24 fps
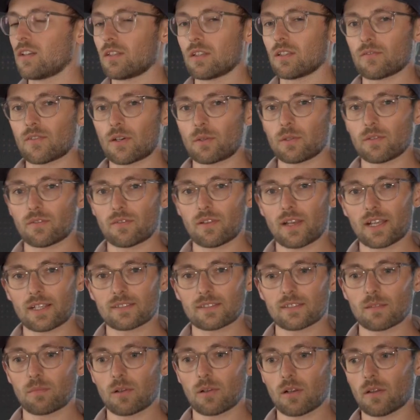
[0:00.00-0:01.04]
You're very
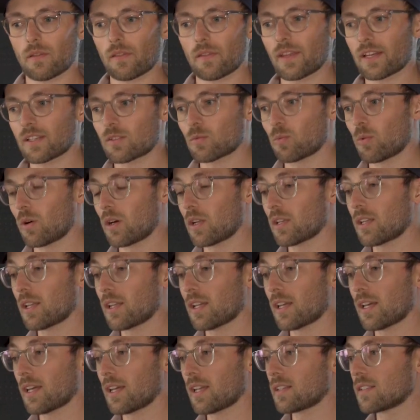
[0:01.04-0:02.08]
flexible on that one,
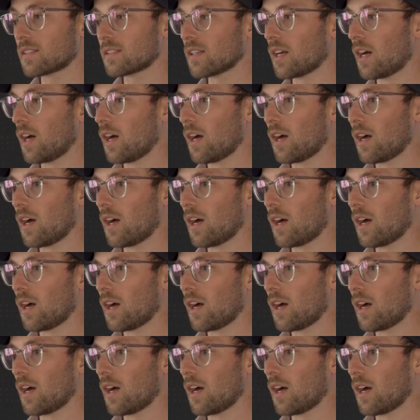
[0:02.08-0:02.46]
and